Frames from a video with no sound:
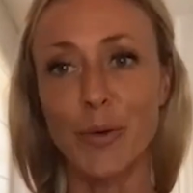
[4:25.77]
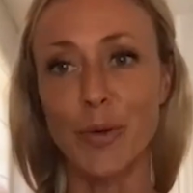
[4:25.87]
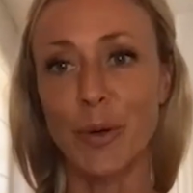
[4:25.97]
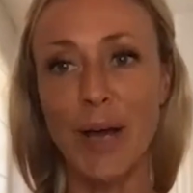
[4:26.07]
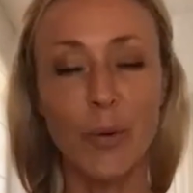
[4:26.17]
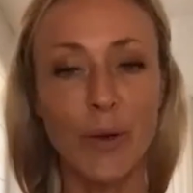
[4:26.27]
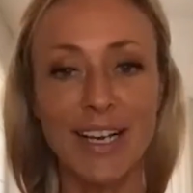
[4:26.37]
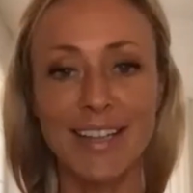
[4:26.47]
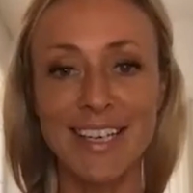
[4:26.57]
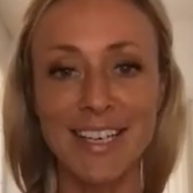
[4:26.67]
although I quit
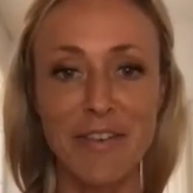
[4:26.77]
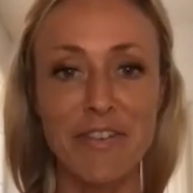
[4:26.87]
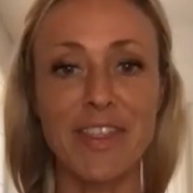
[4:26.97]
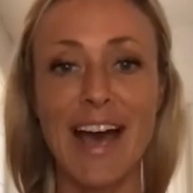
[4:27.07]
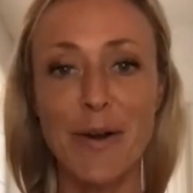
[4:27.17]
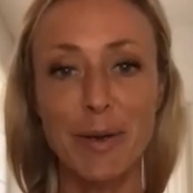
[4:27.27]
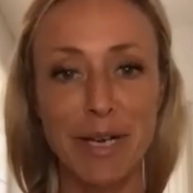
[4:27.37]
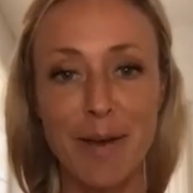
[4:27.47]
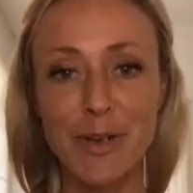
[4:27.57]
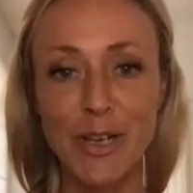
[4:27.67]
at the 11th hour to
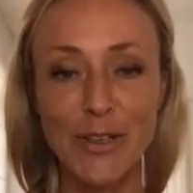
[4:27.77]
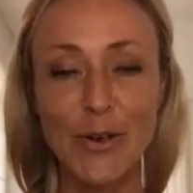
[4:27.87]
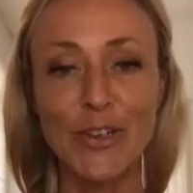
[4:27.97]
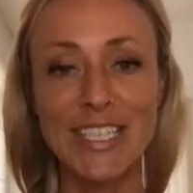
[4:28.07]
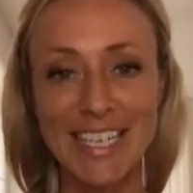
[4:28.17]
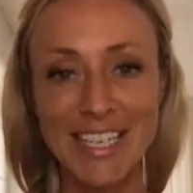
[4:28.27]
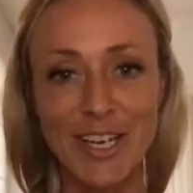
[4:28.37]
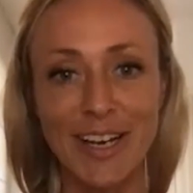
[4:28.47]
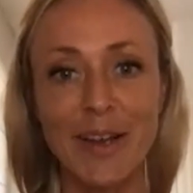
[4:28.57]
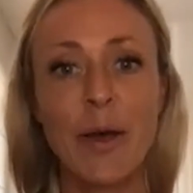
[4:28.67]
become a yoga
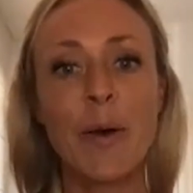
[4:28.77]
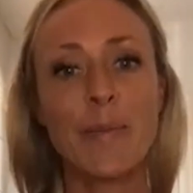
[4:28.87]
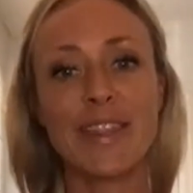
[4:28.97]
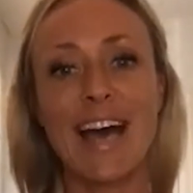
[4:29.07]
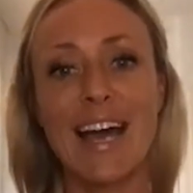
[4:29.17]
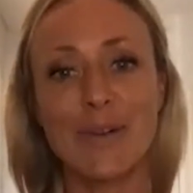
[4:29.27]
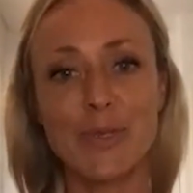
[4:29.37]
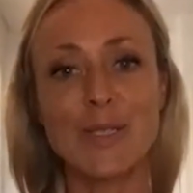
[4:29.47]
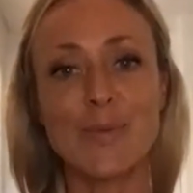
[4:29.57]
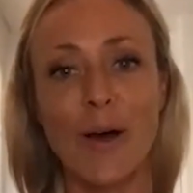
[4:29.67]
teacher. But that
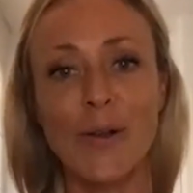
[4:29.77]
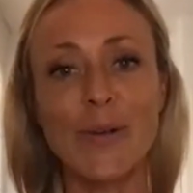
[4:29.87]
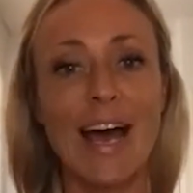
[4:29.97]
was what